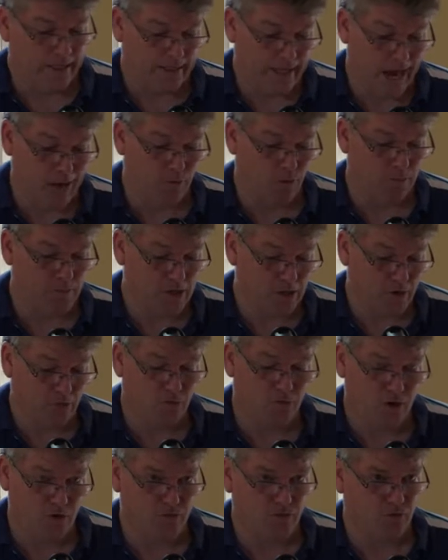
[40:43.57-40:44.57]
That will be a
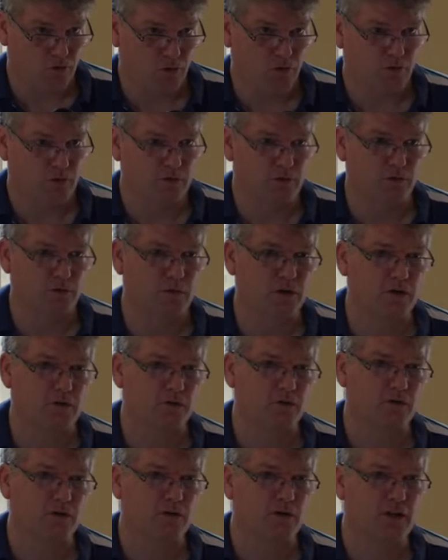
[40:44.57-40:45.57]
rough road. You
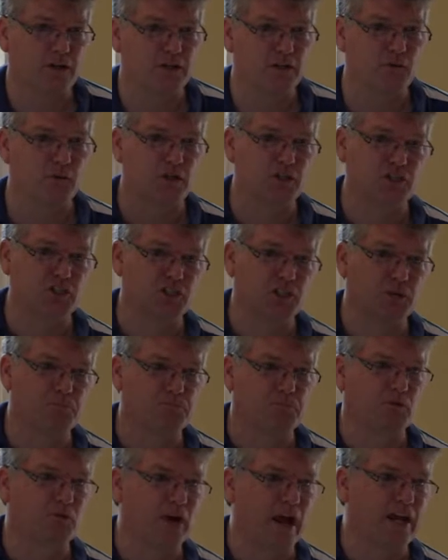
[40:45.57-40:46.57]
want to you want to
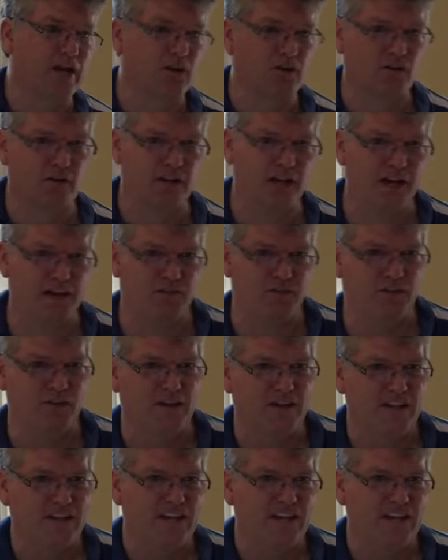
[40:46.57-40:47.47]
shipwreck your life?